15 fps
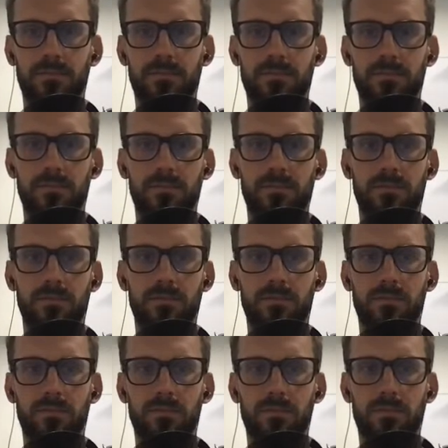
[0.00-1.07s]

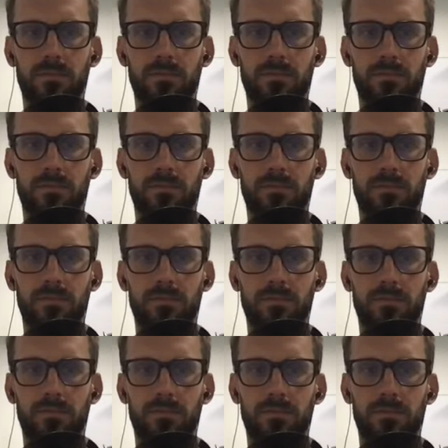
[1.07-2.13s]

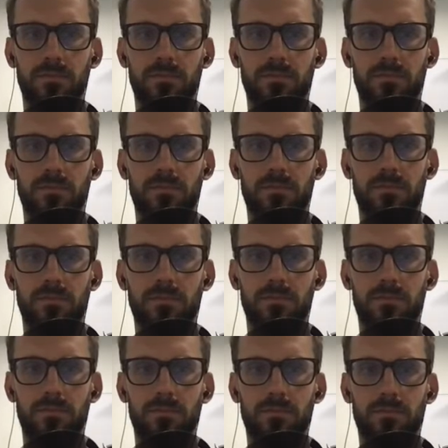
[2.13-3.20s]

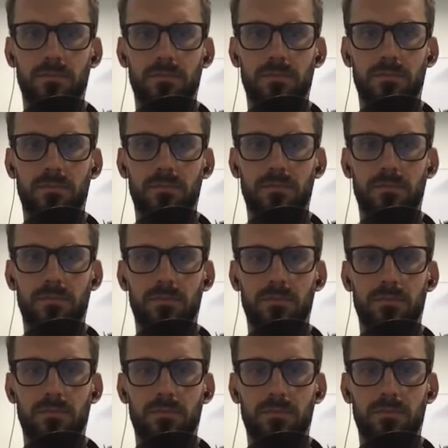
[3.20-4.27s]

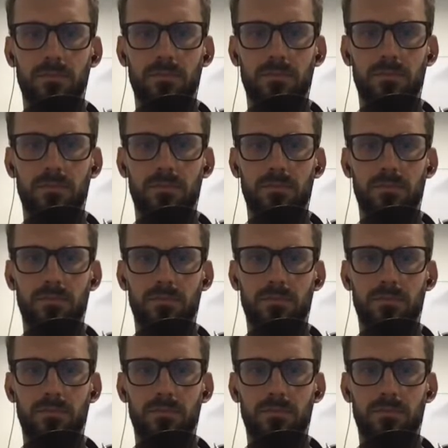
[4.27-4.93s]
(silent)